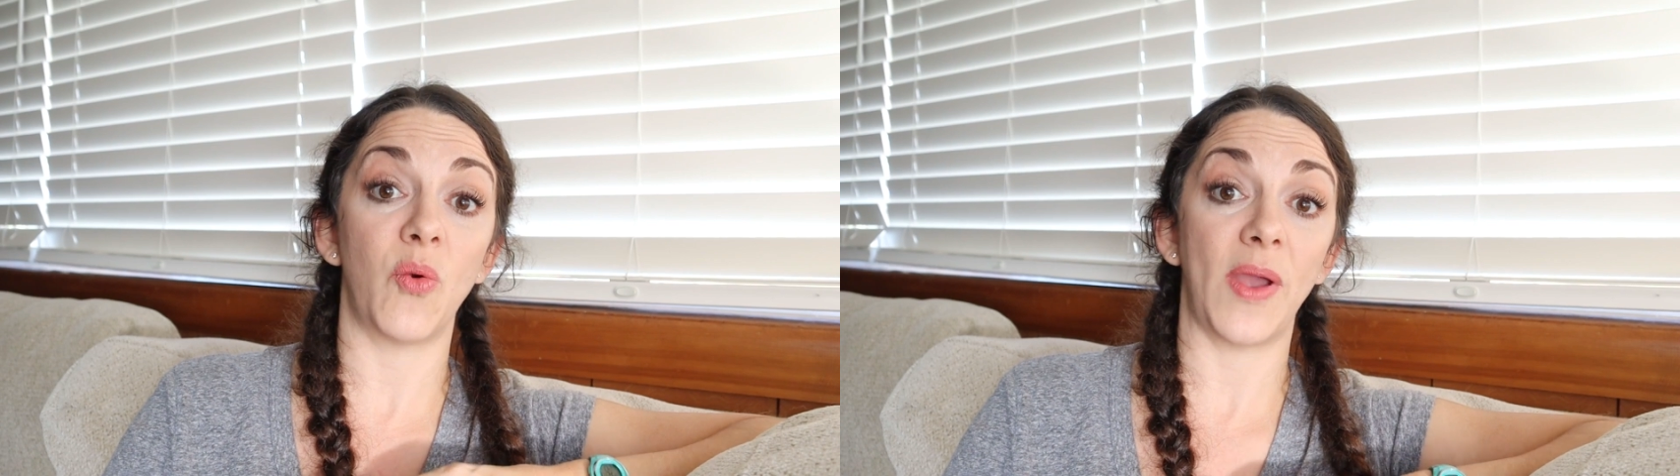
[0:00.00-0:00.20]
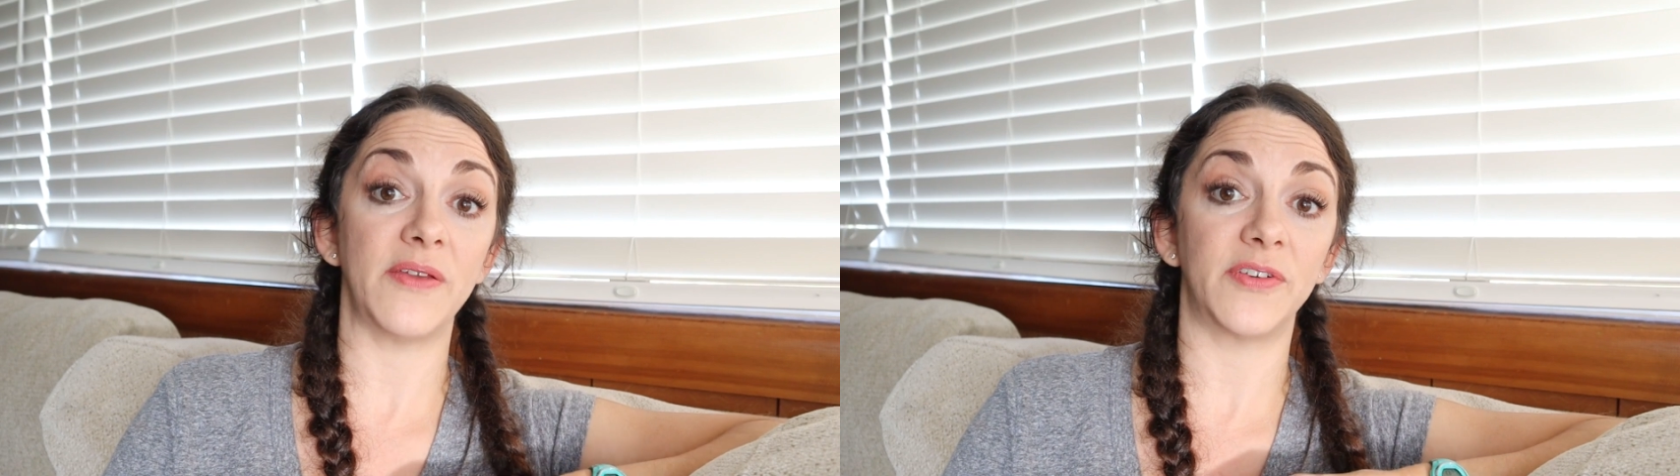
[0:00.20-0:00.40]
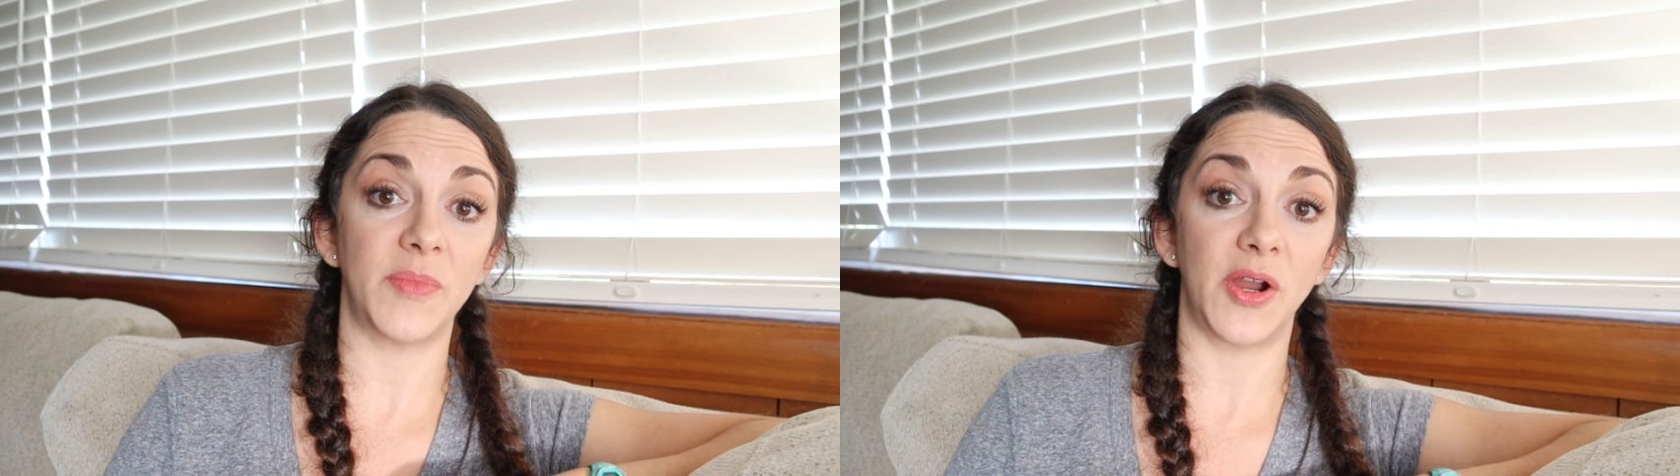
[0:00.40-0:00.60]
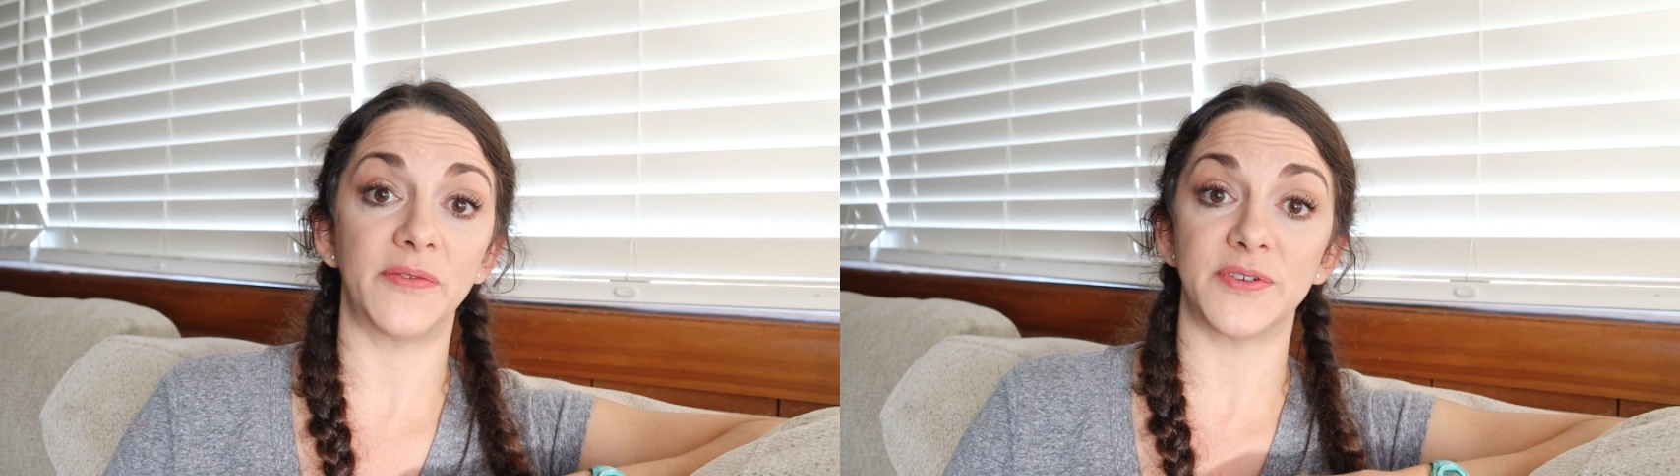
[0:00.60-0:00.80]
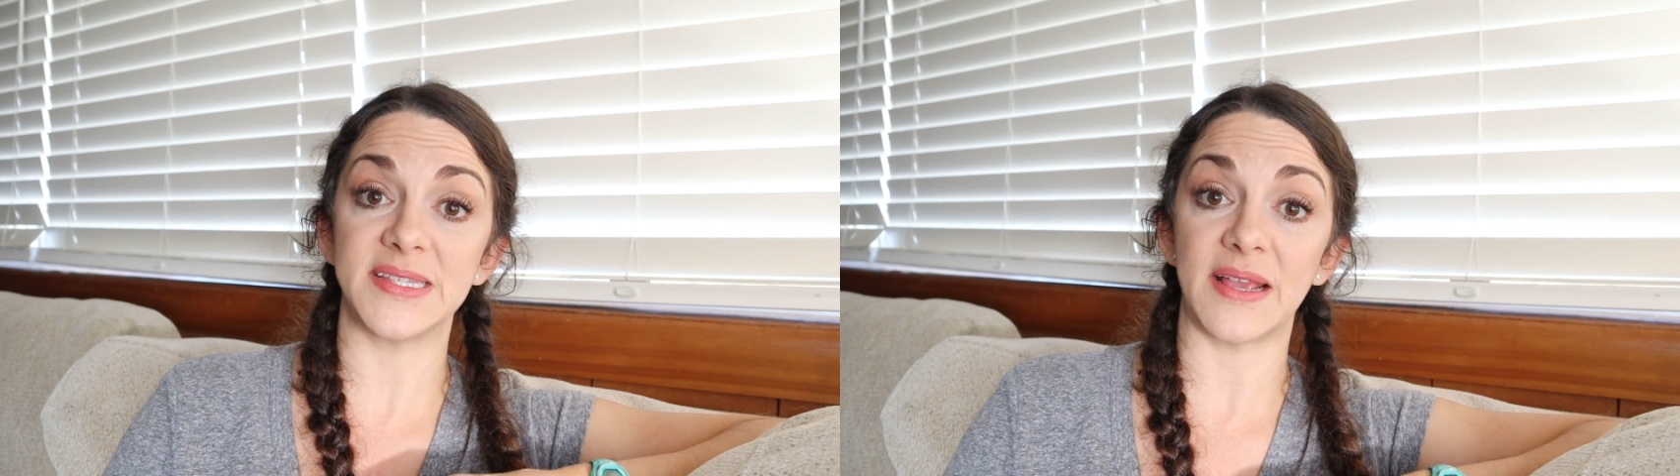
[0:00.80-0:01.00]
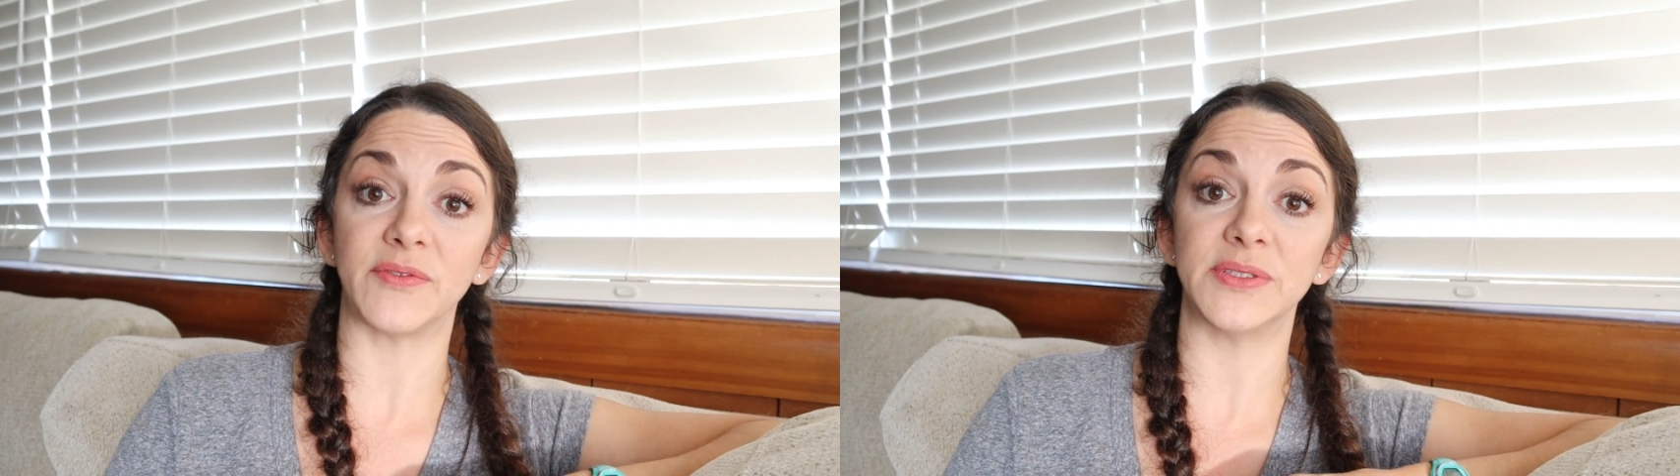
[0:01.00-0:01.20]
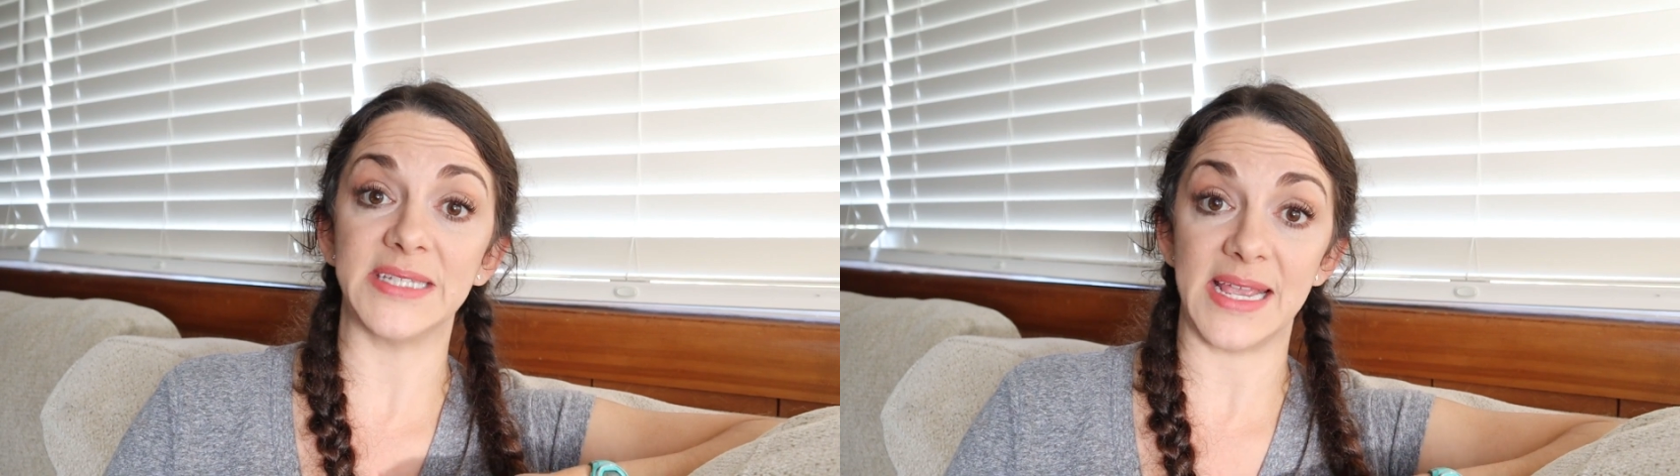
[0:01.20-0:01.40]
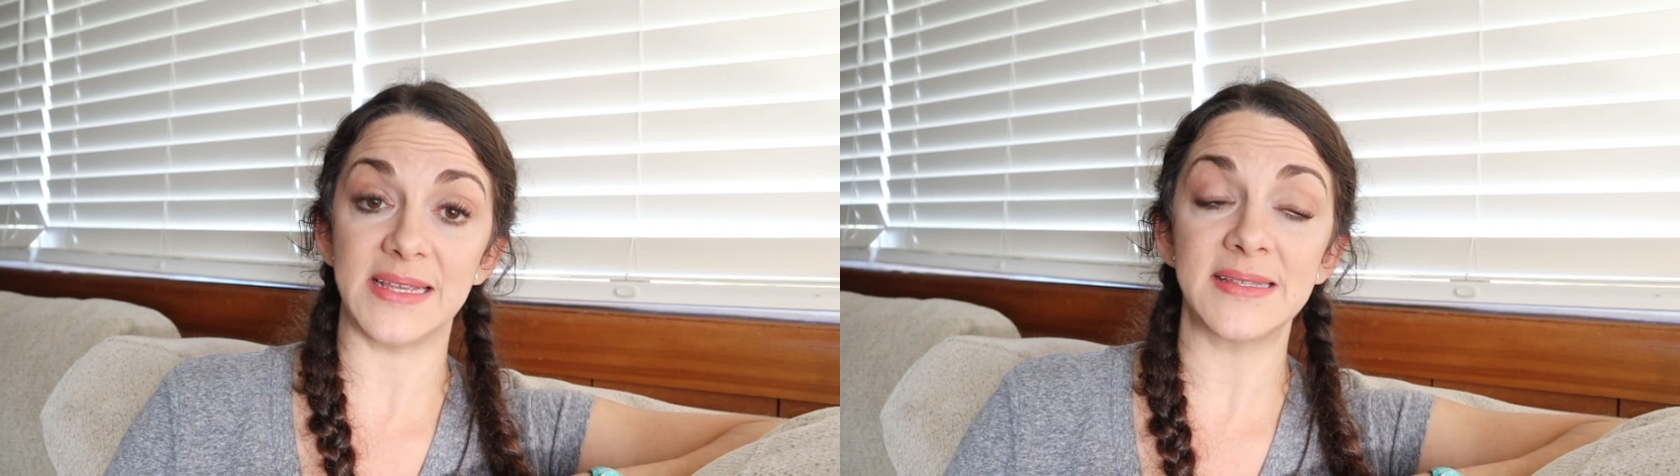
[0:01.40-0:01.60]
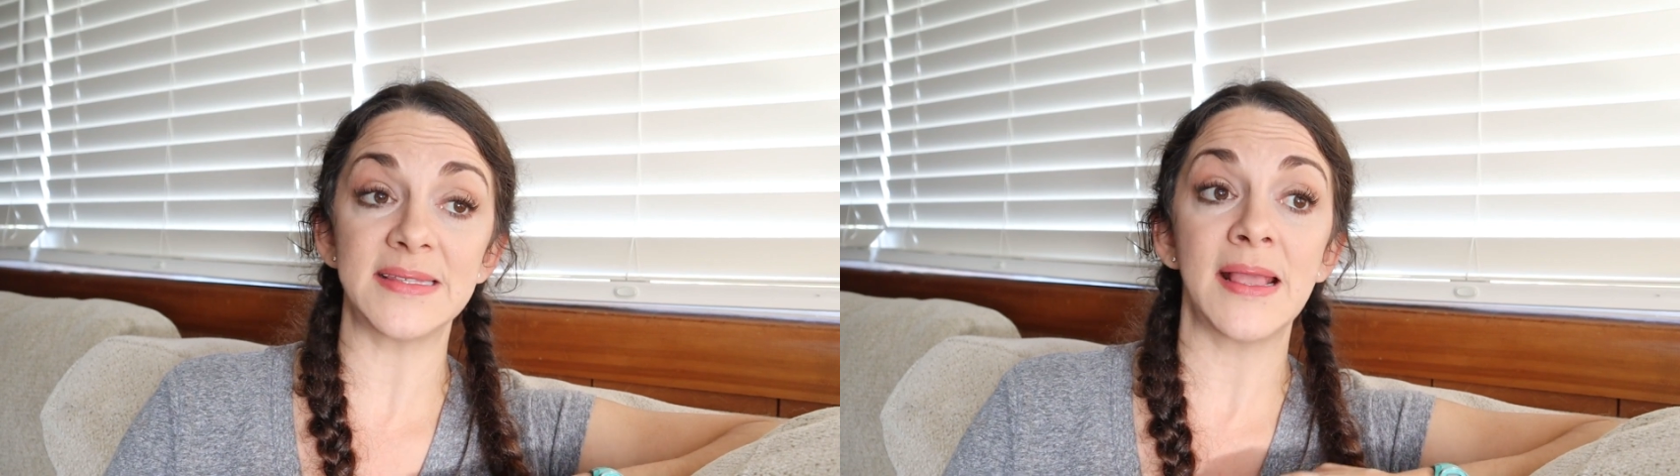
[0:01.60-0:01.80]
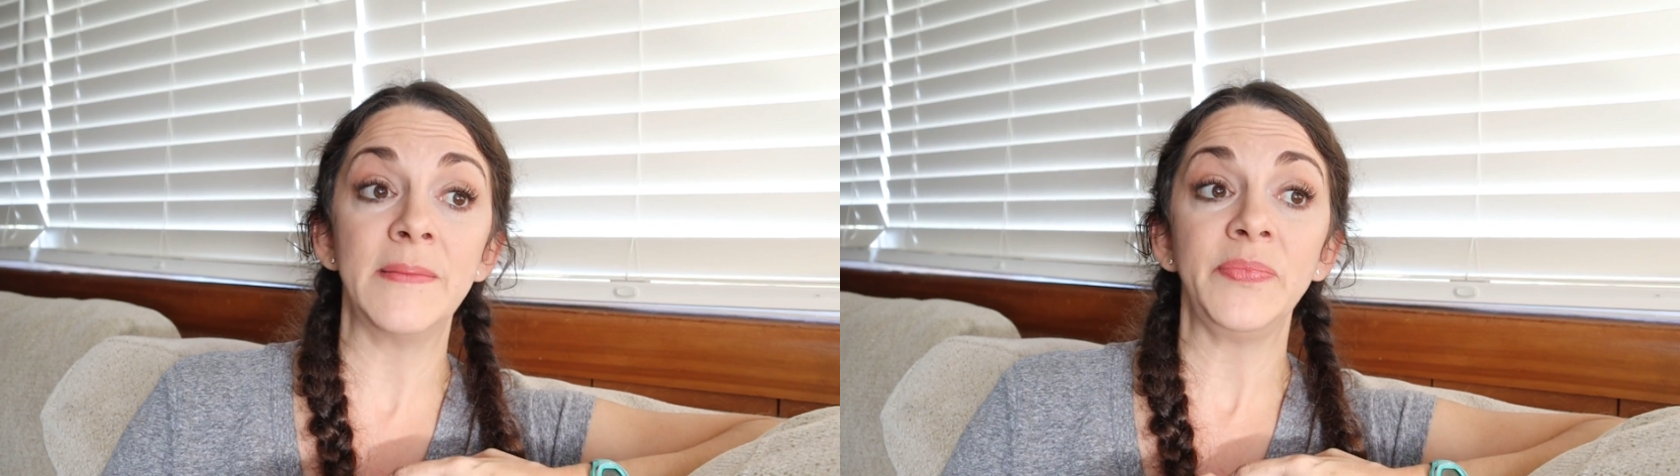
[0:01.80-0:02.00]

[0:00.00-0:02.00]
away from her for several days.